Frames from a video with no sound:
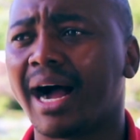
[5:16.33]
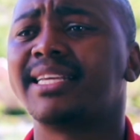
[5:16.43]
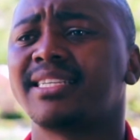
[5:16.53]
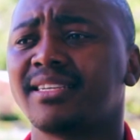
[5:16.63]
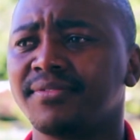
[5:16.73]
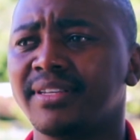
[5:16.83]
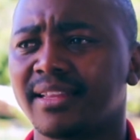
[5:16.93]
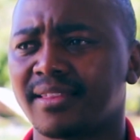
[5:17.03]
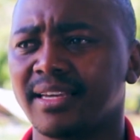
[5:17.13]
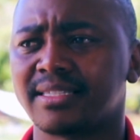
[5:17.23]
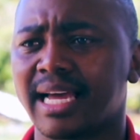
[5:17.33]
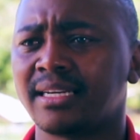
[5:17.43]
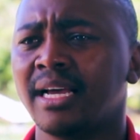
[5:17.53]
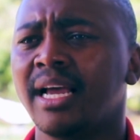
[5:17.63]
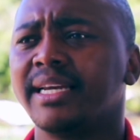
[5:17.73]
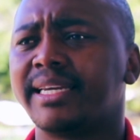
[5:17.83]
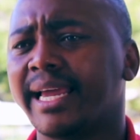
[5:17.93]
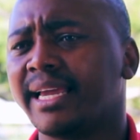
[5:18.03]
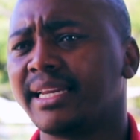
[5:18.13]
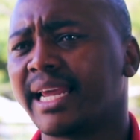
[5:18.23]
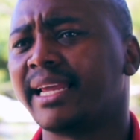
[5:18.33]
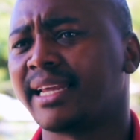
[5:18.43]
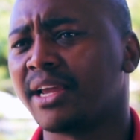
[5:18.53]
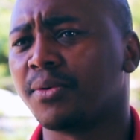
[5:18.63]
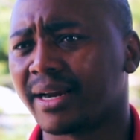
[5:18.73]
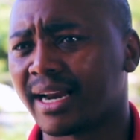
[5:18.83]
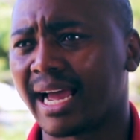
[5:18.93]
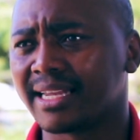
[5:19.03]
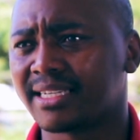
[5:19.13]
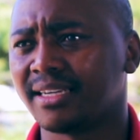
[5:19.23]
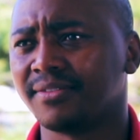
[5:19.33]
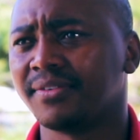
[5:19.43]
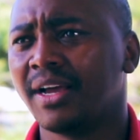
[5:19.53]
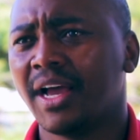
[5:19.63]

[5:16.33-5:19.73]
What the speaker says: achieving the things that they want to achieve.